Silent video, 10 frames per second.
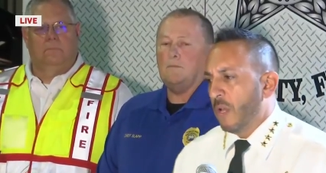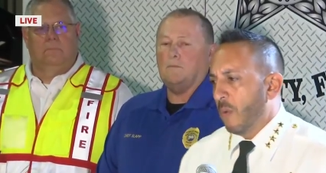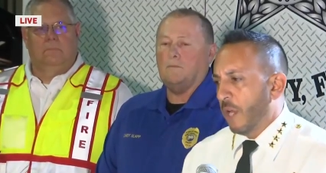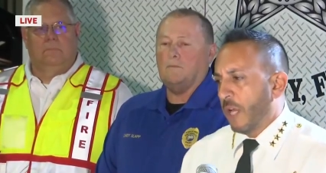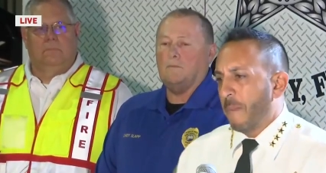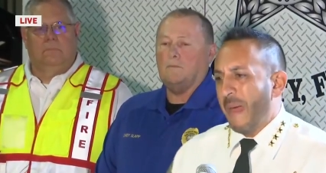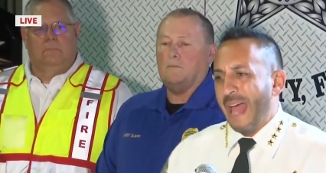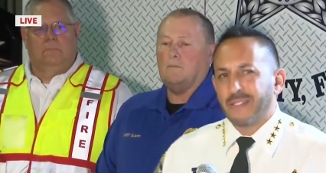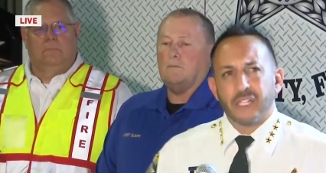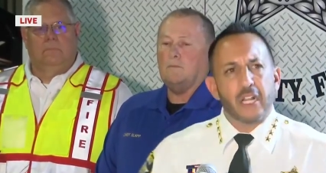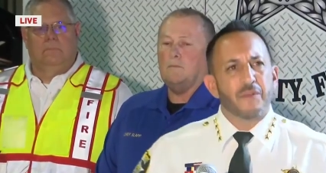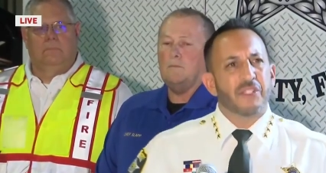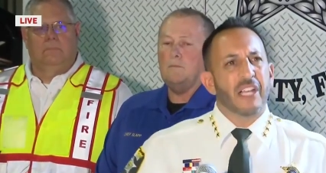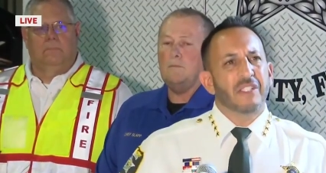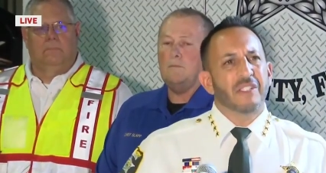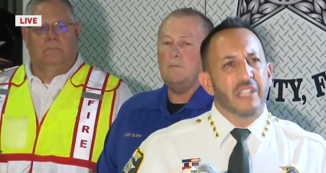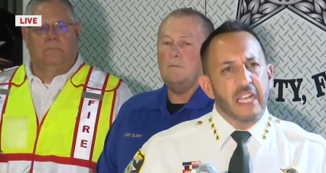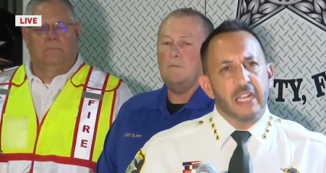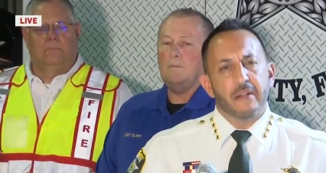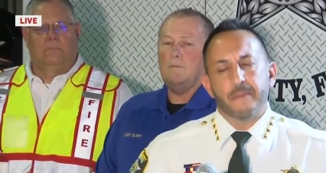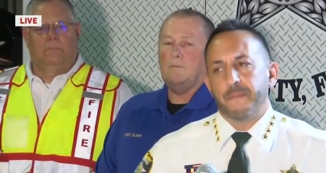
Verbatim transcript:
Speaker 1: with a capacity of 16.